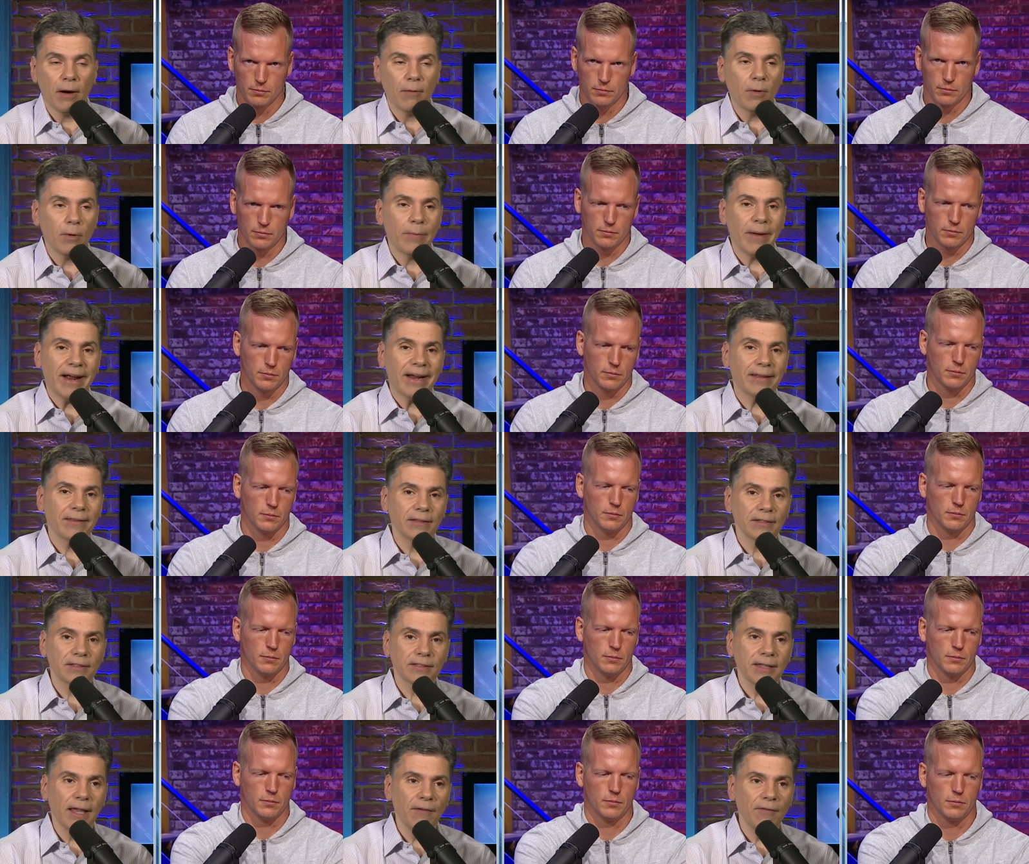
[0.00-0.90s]
Speaker 1: I remember back in
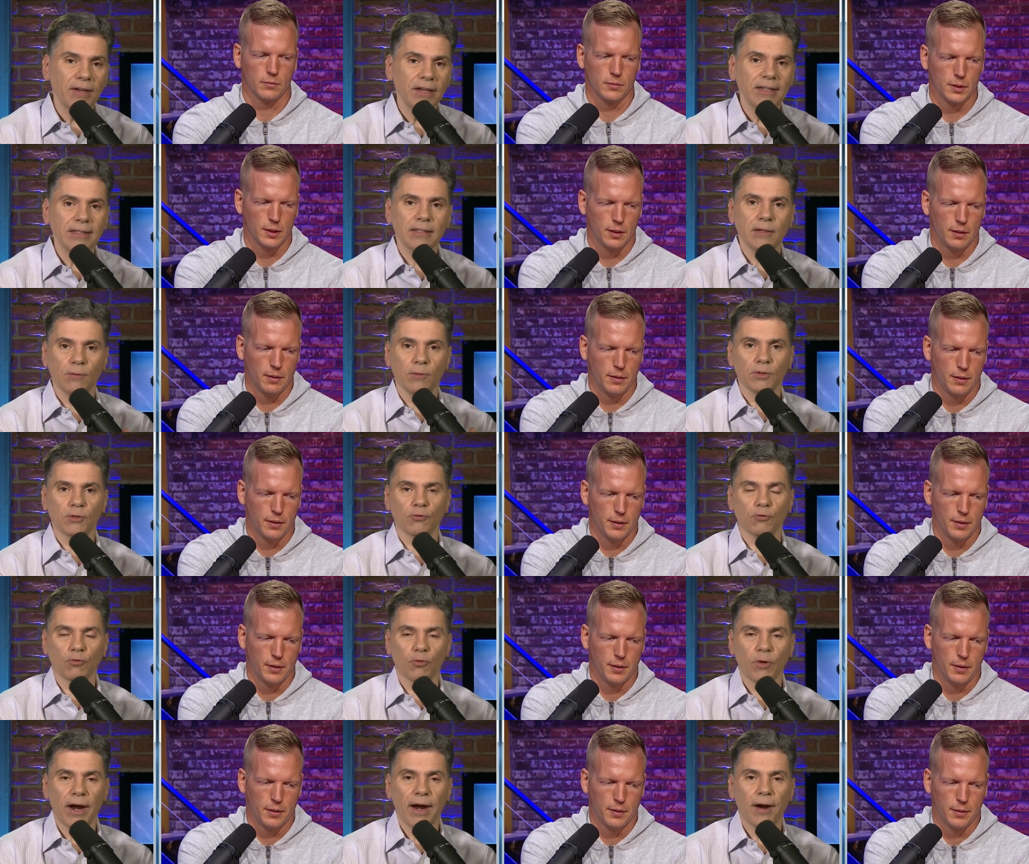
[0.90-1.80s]
the 70s, it was
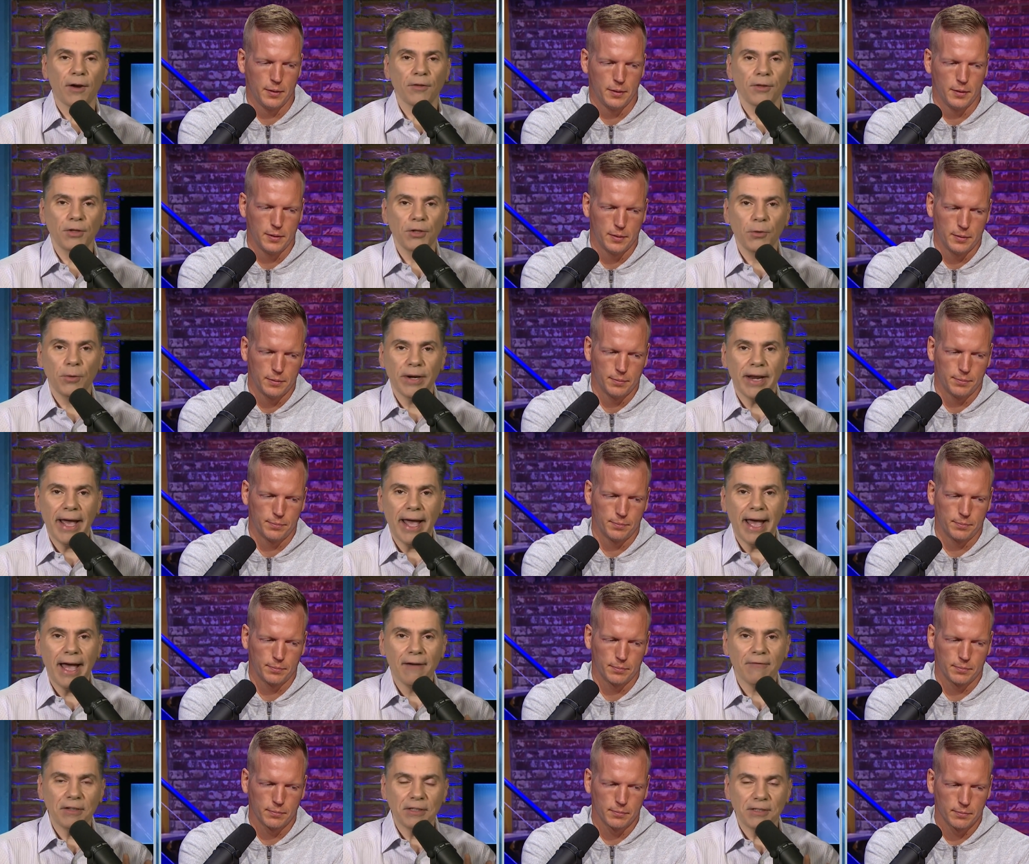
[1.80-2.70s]
rare that you would
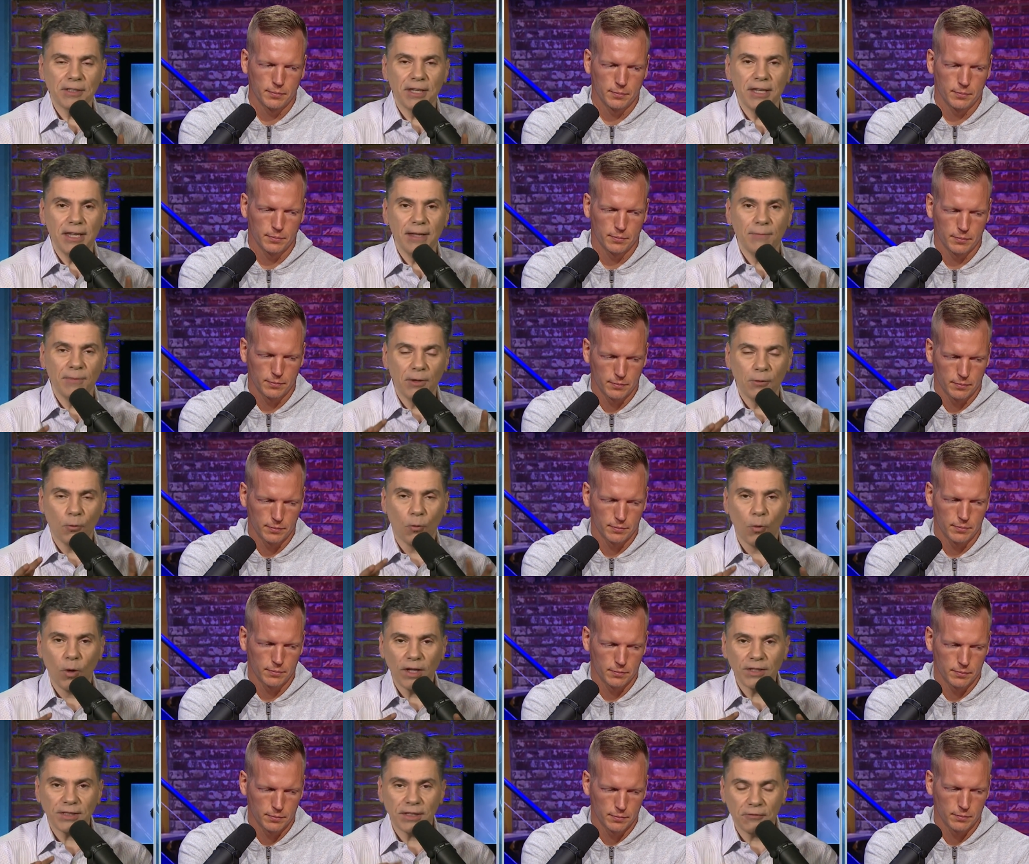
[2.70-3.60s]
have a team that
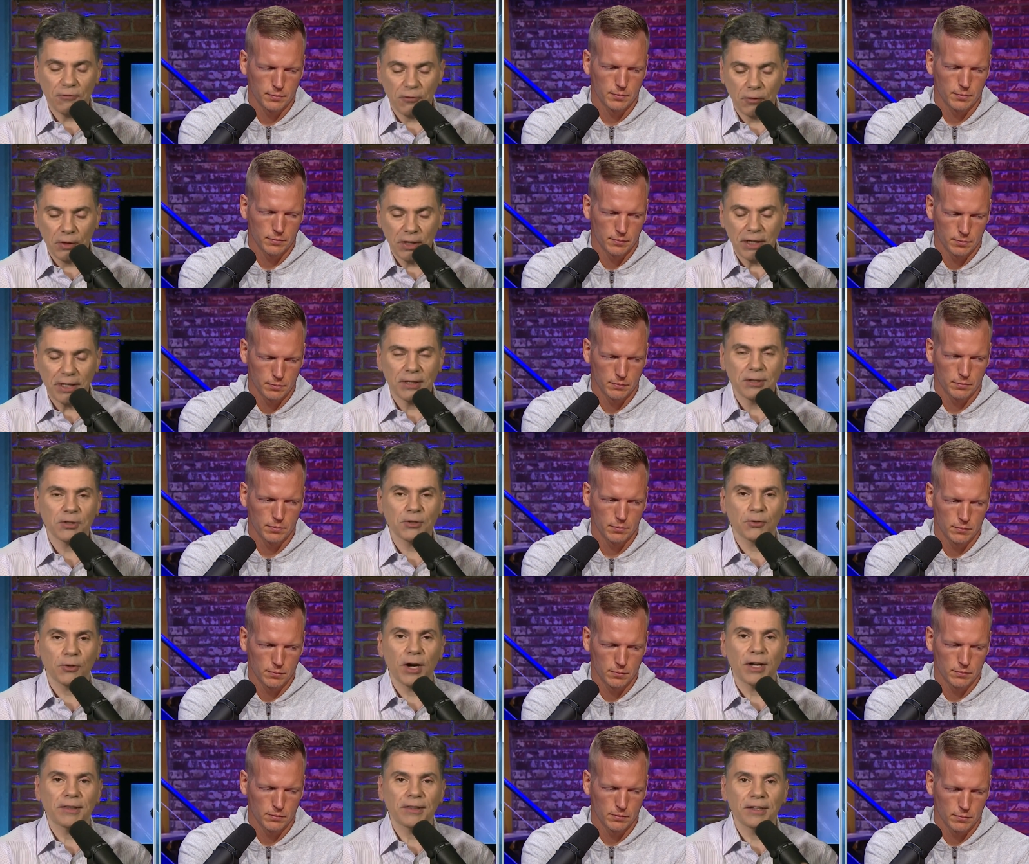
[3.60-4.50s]
wasn't fully
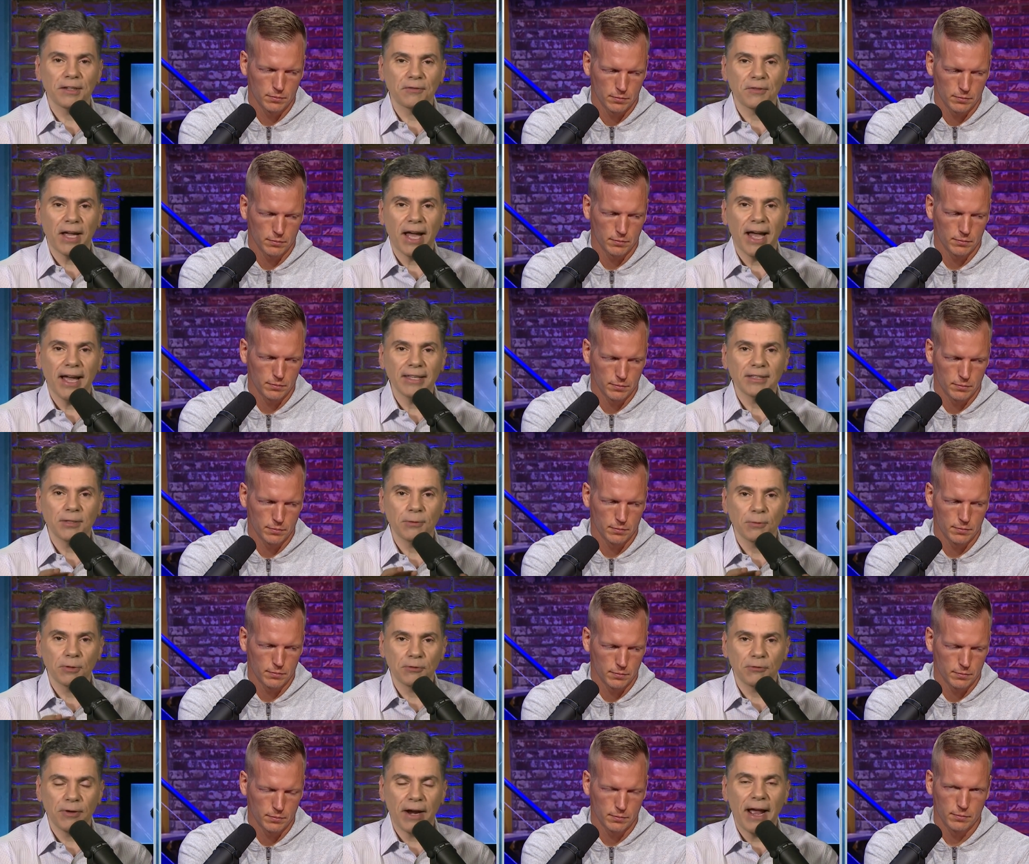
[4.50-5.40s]
constructed of guys who
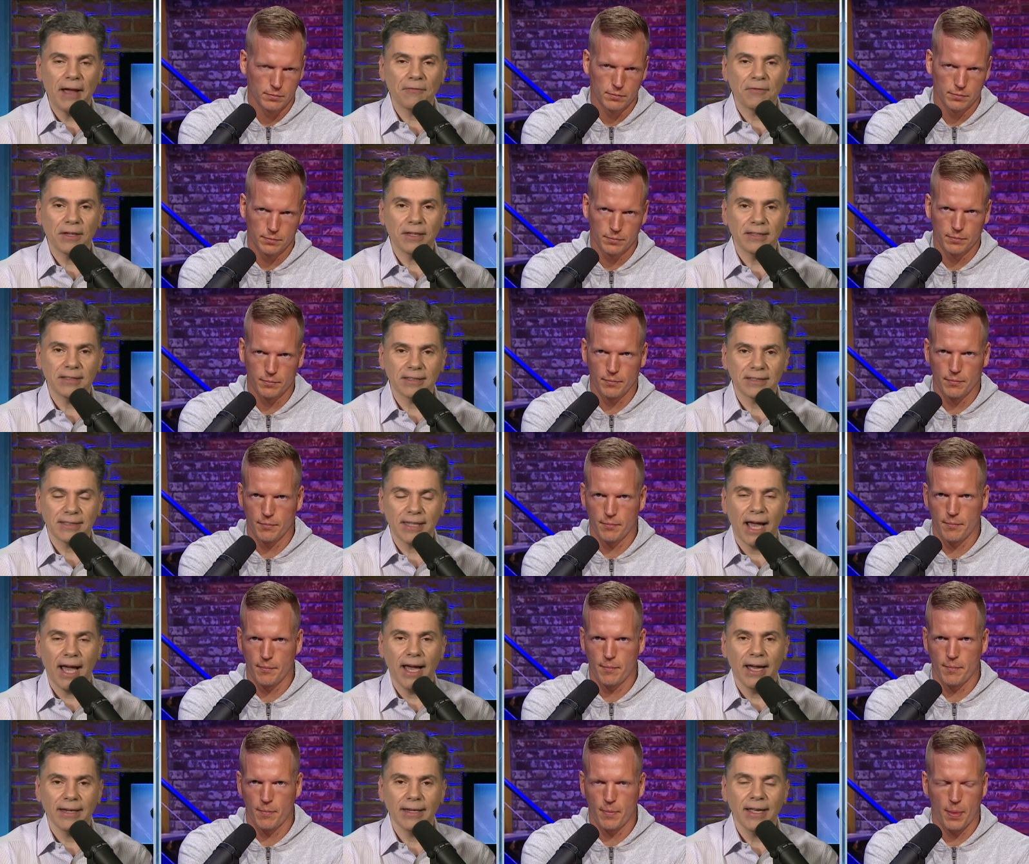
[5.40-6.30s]
were drafted and
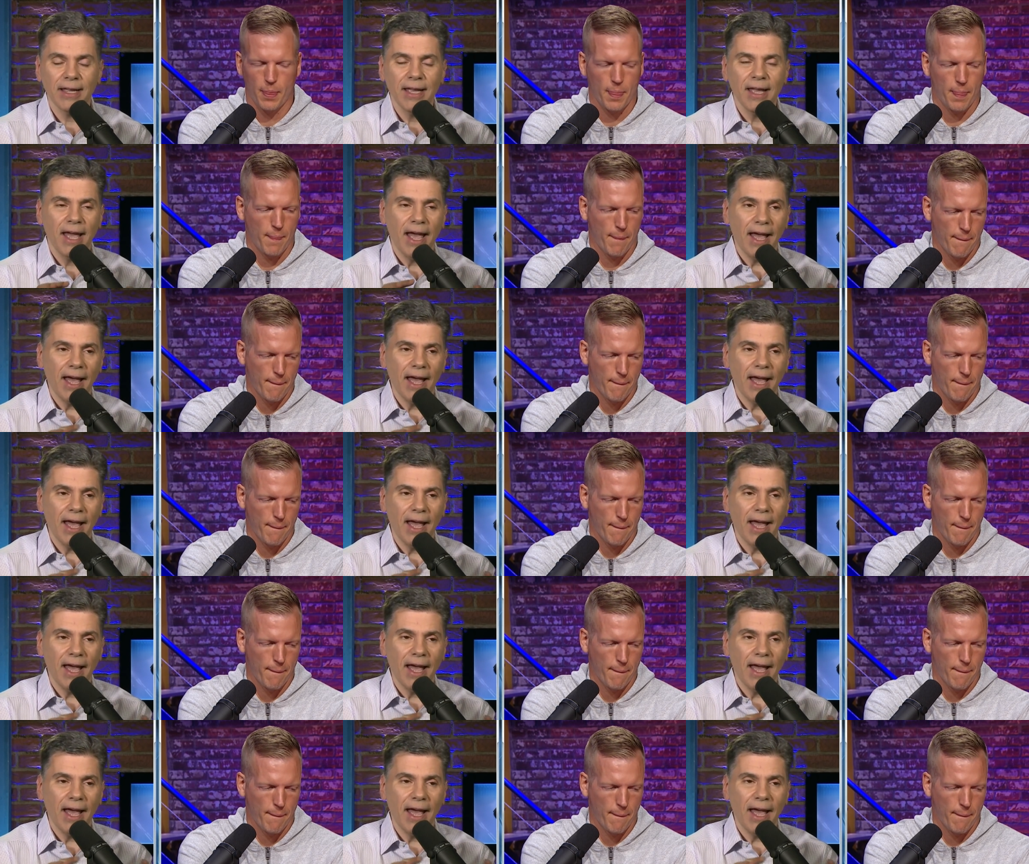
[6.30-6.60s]
signed